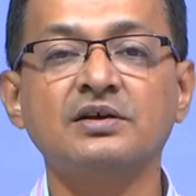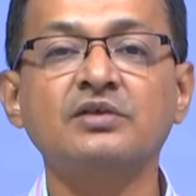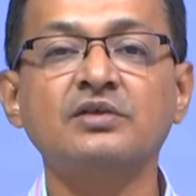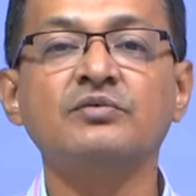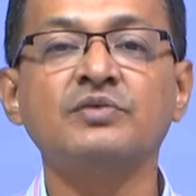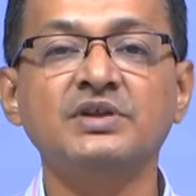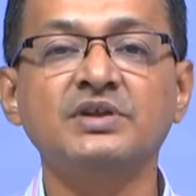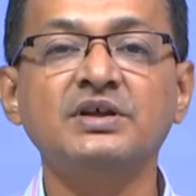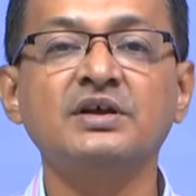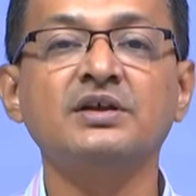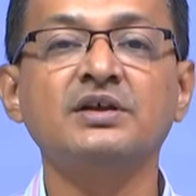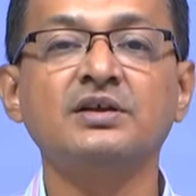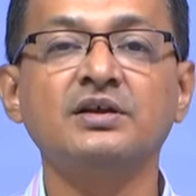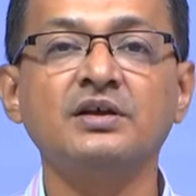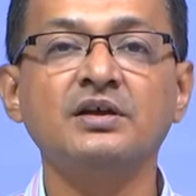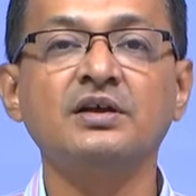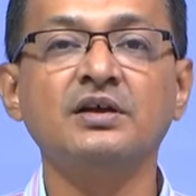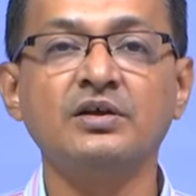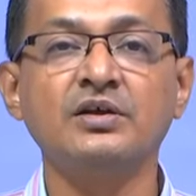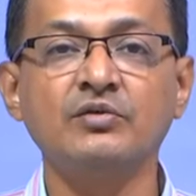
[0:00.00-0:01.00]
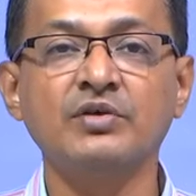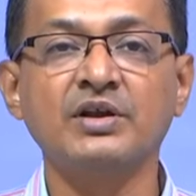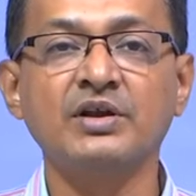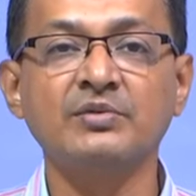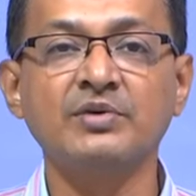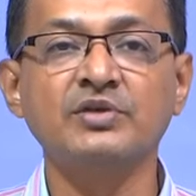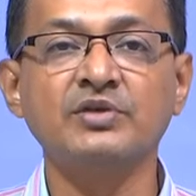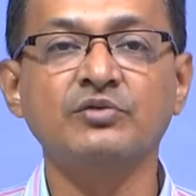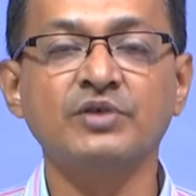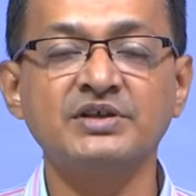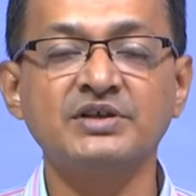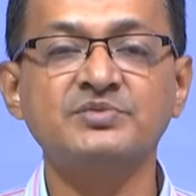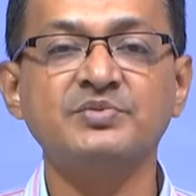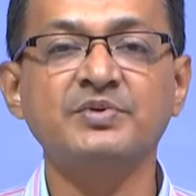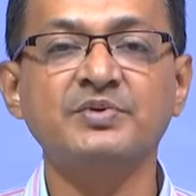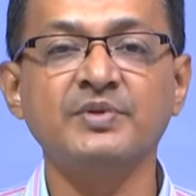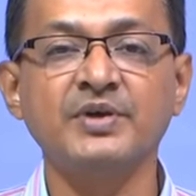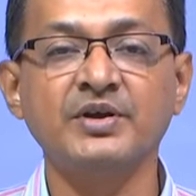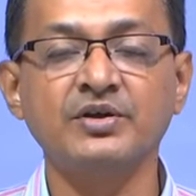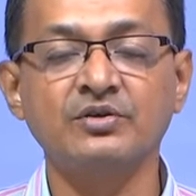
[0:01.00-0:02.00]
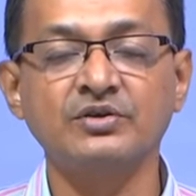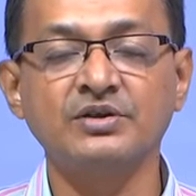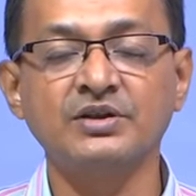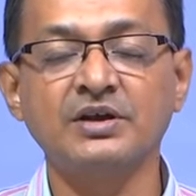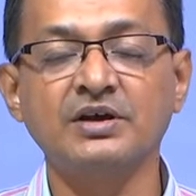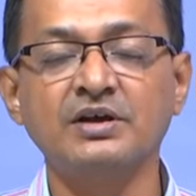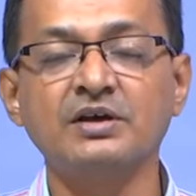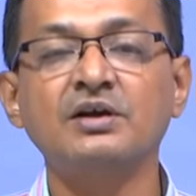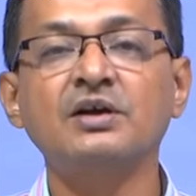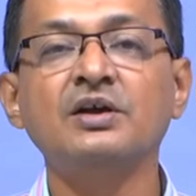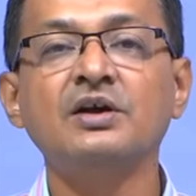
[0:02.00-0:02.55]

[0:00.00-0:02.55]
whether whatever you experiment on the,